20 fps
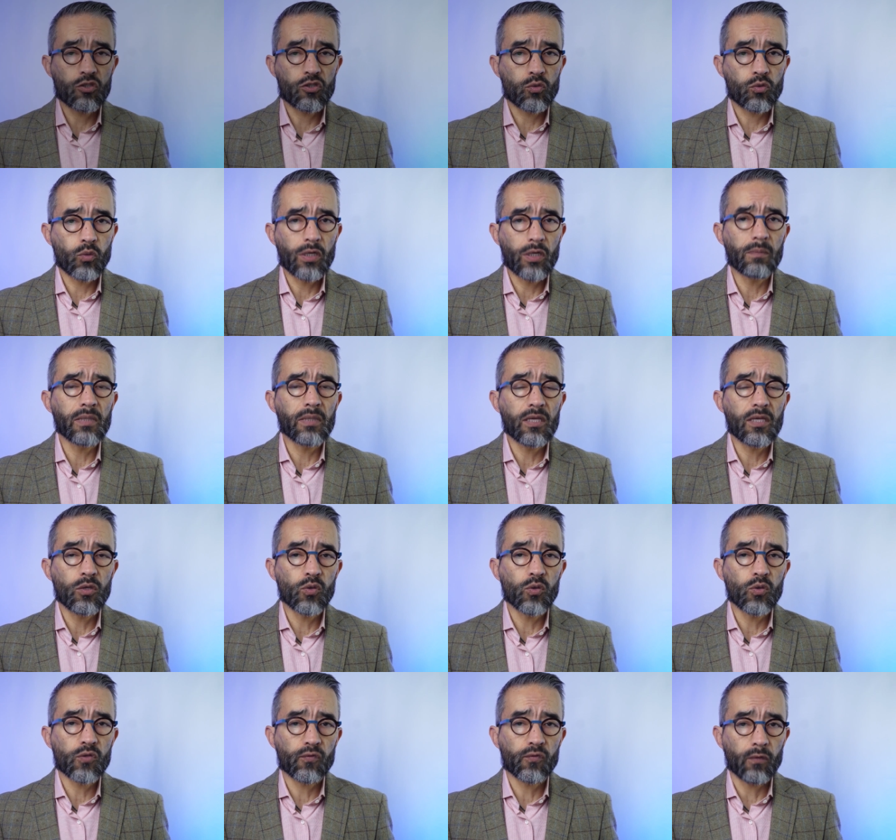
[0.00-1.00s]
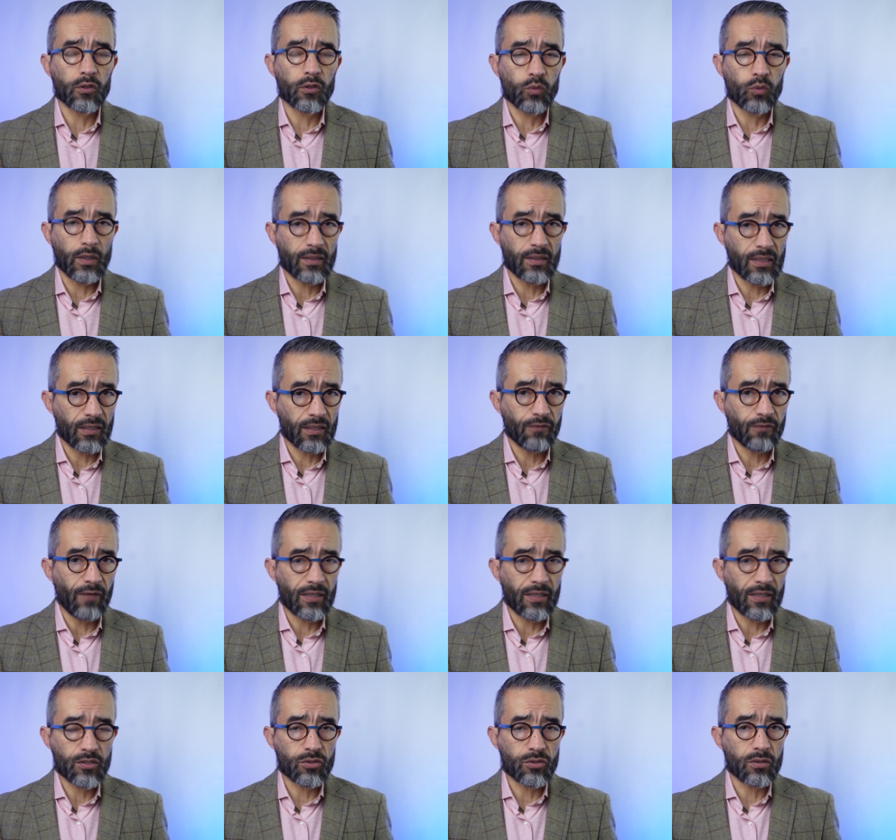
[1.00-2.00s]
extremely useful to
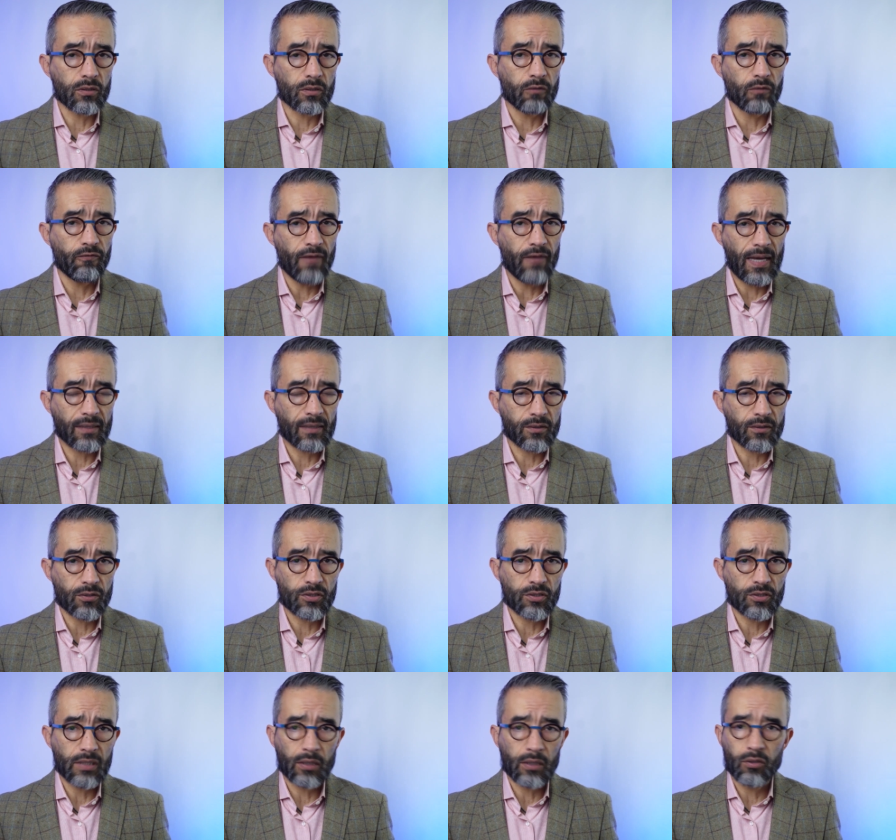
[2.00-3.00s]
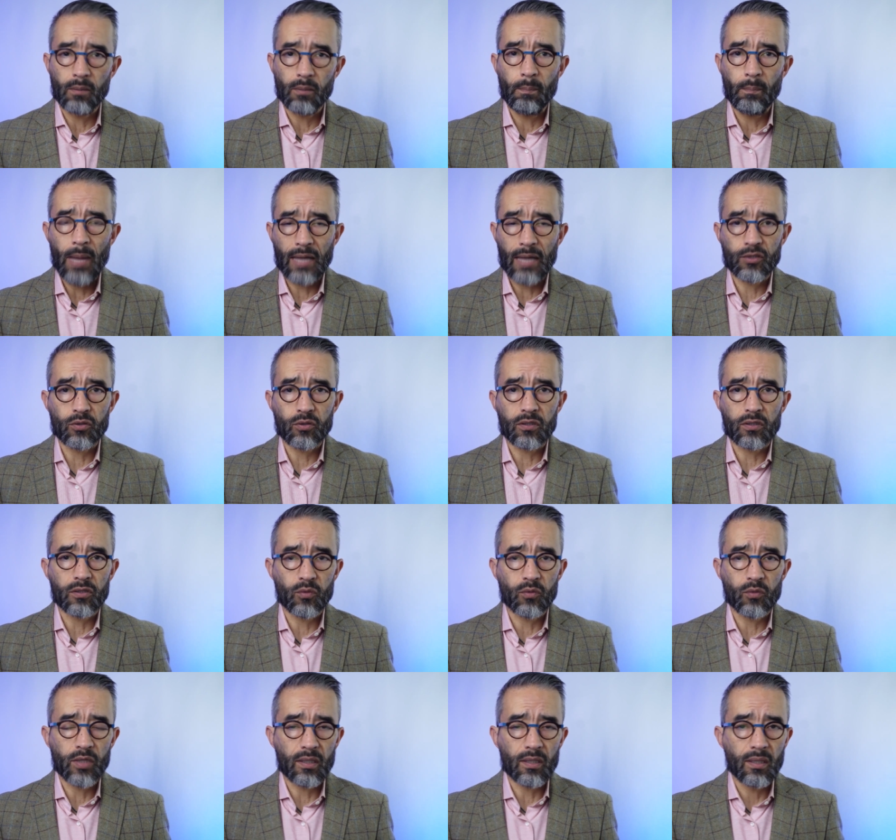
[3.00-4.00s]
identify external factors that could impact your
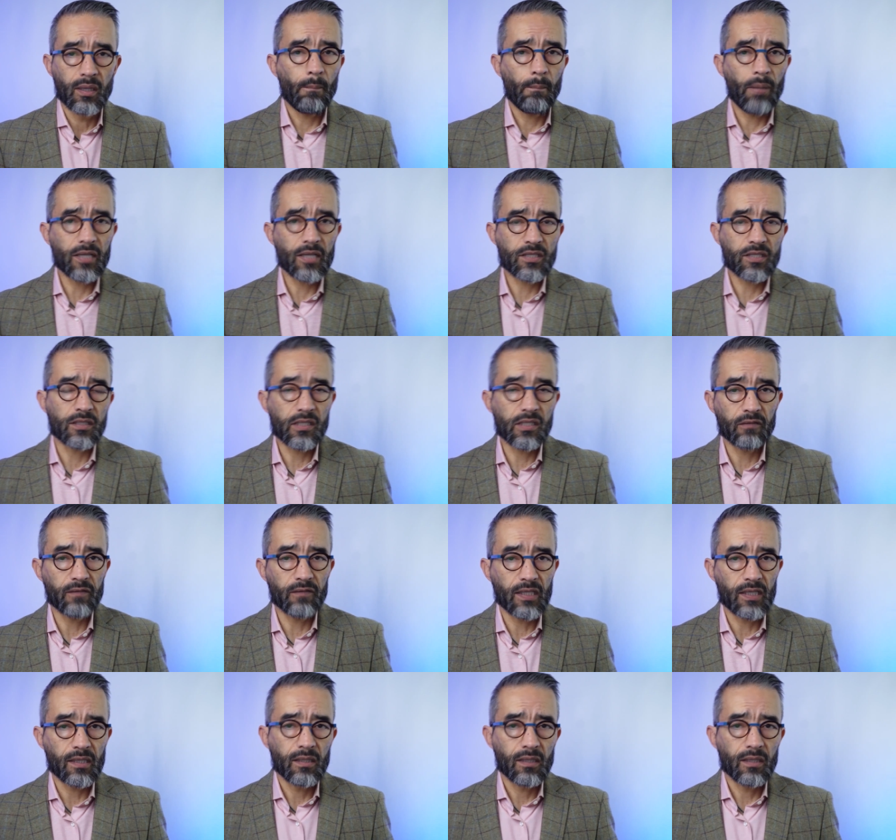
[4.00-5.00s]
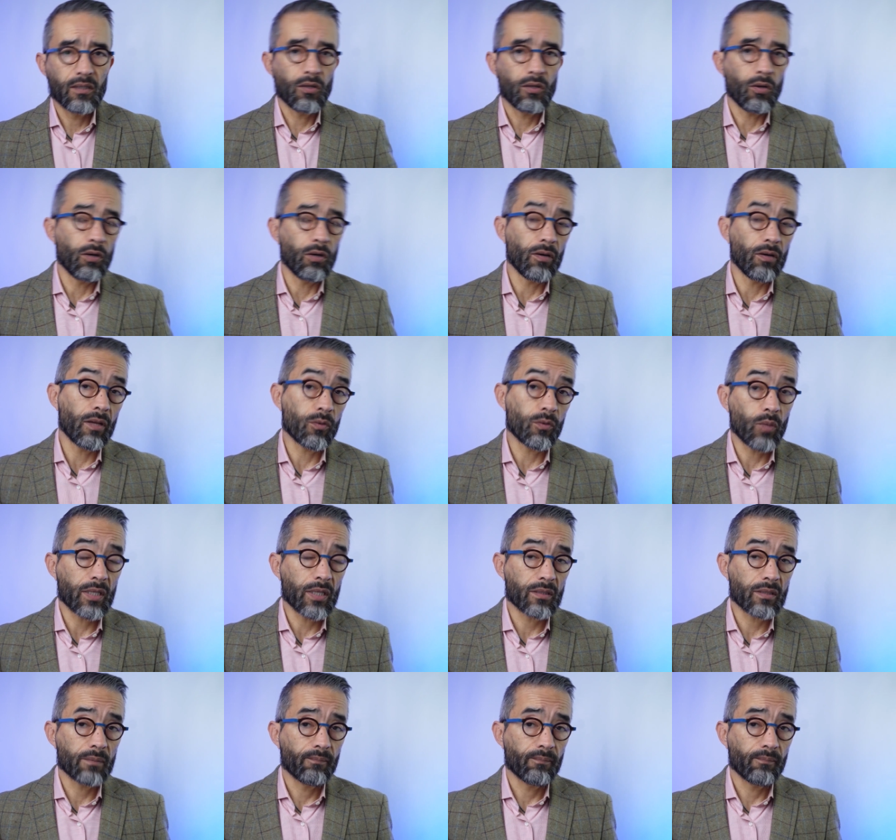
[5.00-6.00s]
career positively or
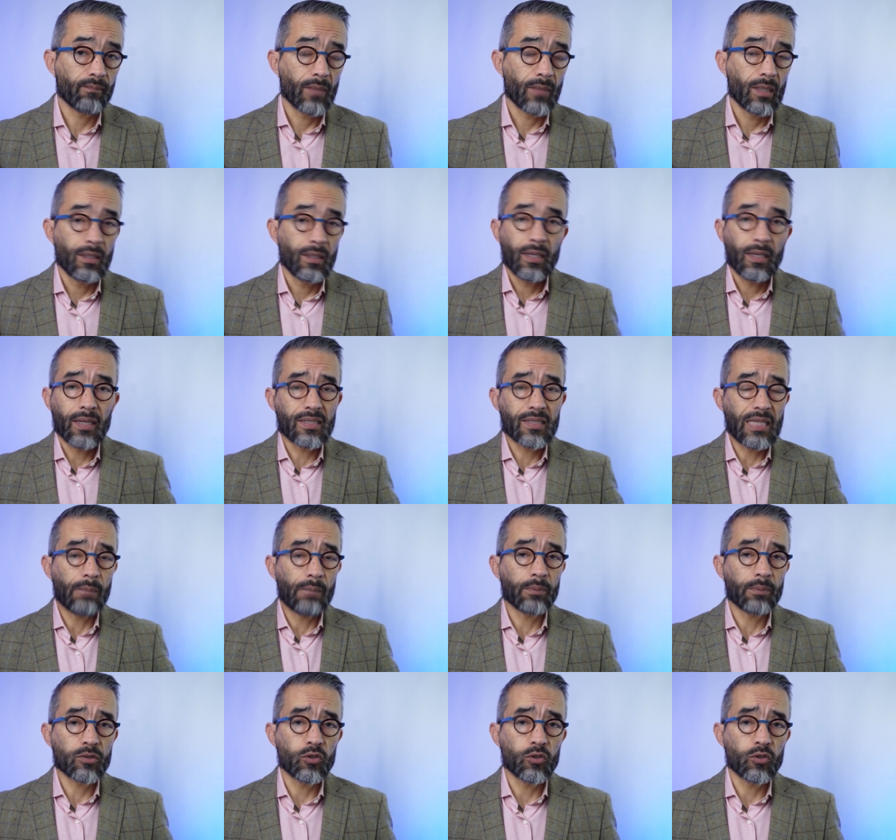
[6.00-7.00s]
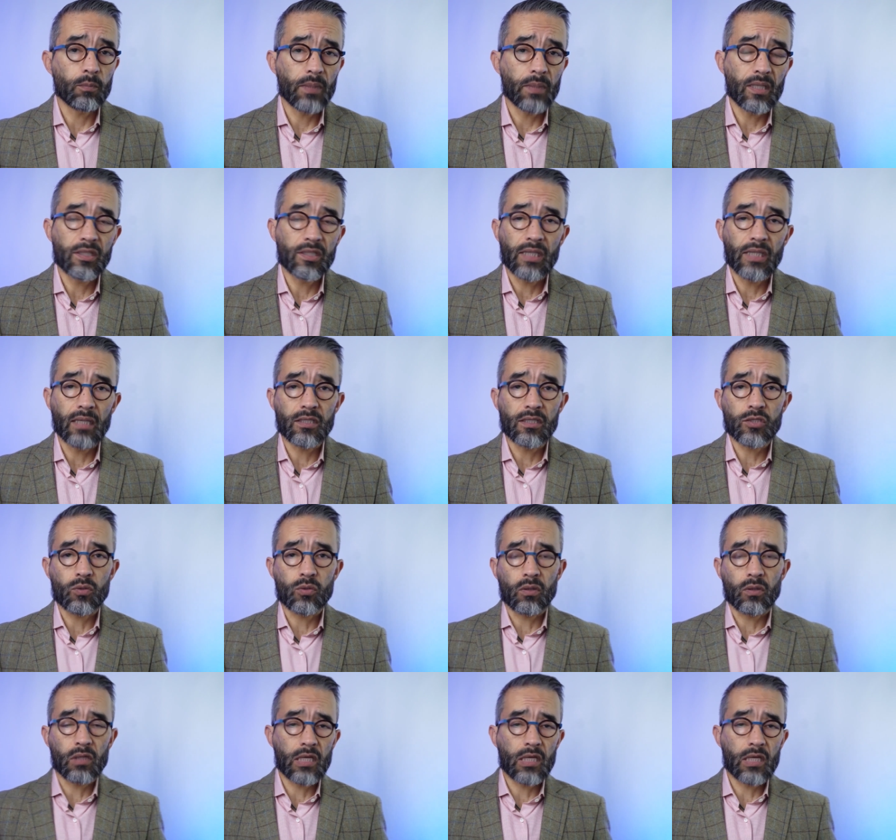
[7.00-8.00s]
otherwise. Examples could be changes
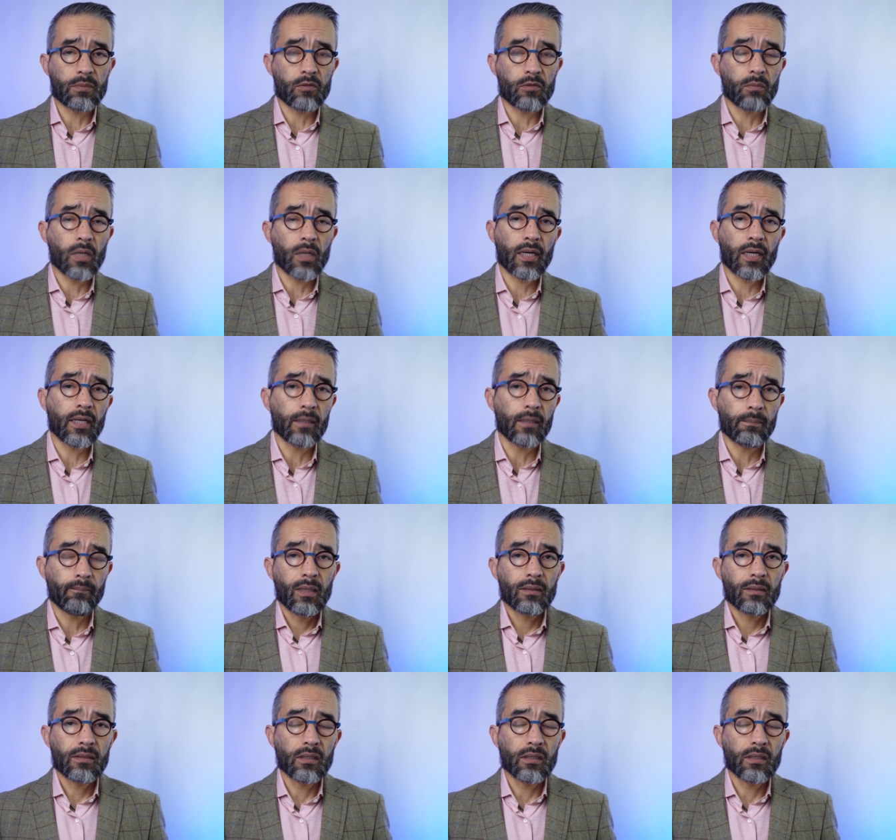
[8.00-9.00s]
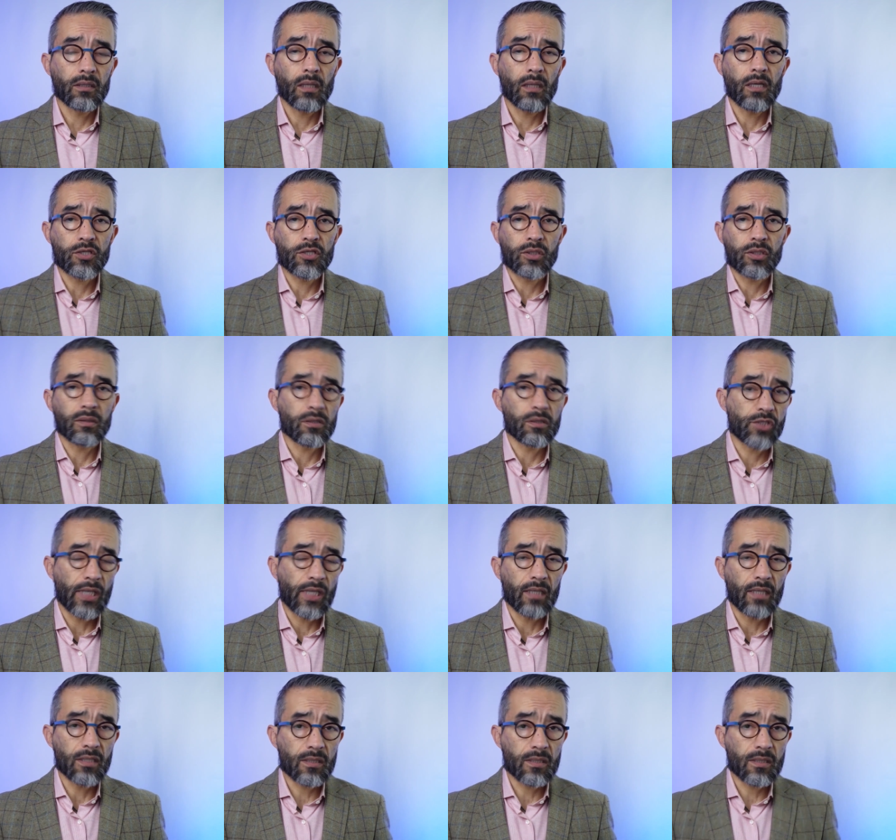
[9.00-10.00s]
to the labor market, technological
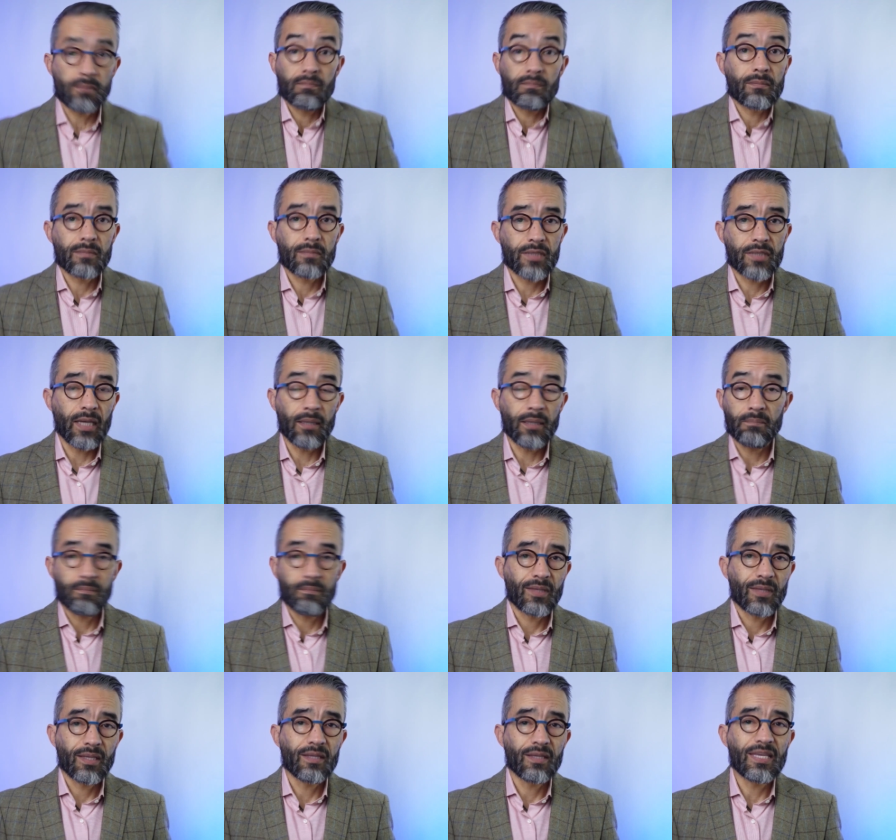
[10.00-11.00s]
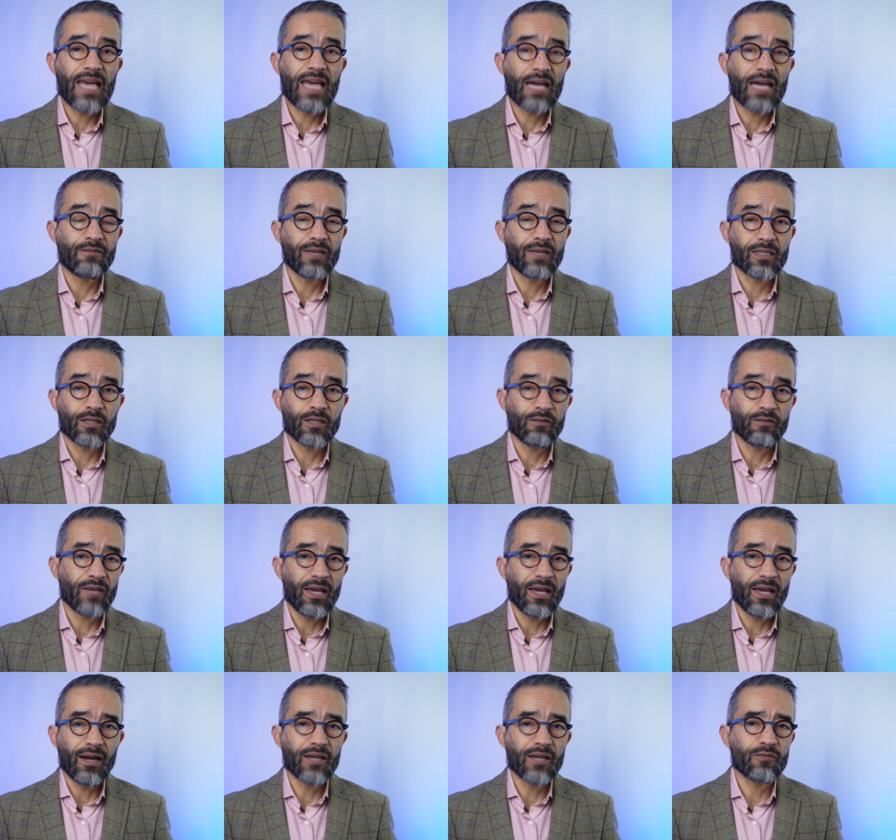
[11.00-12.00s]
changes, say the advent of
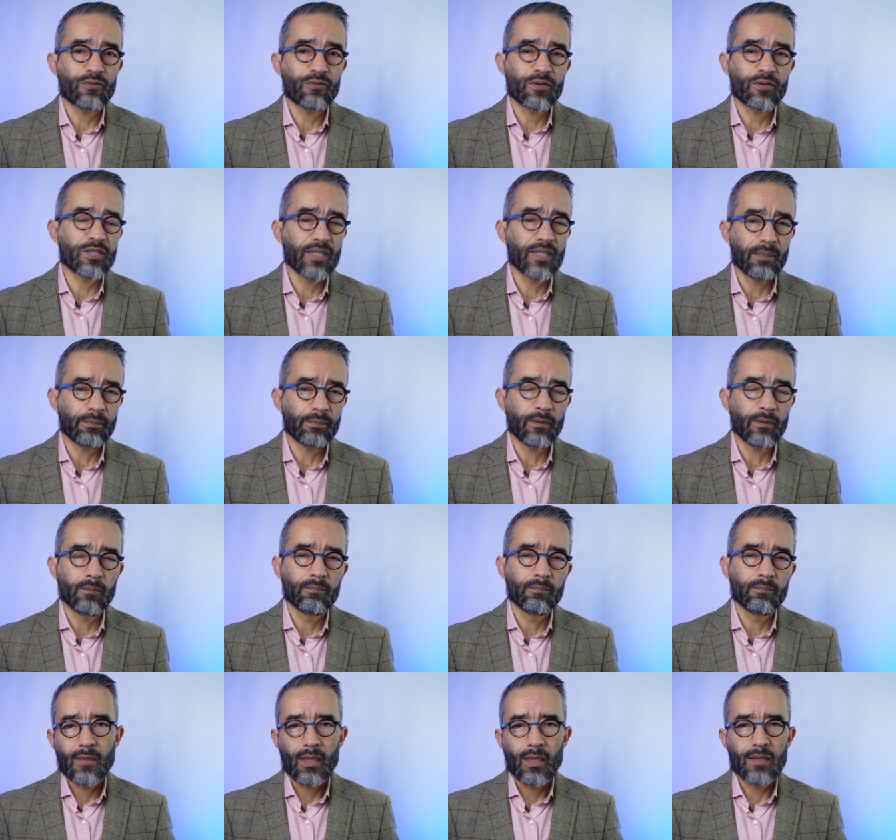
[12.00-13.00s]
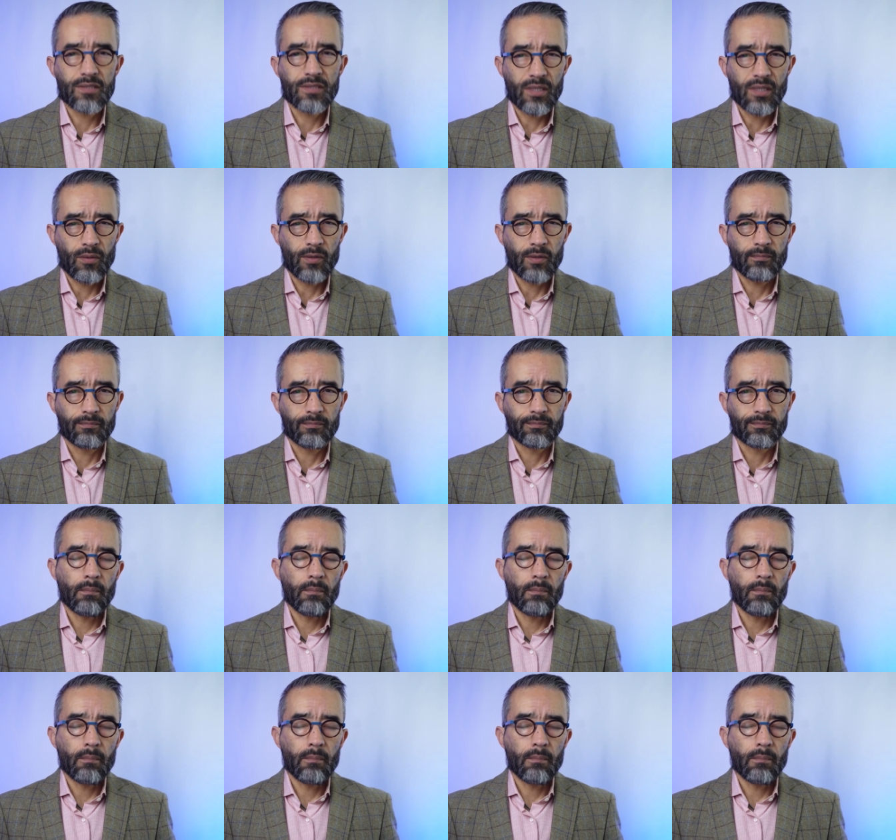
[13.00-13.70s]
AI, for example, etc.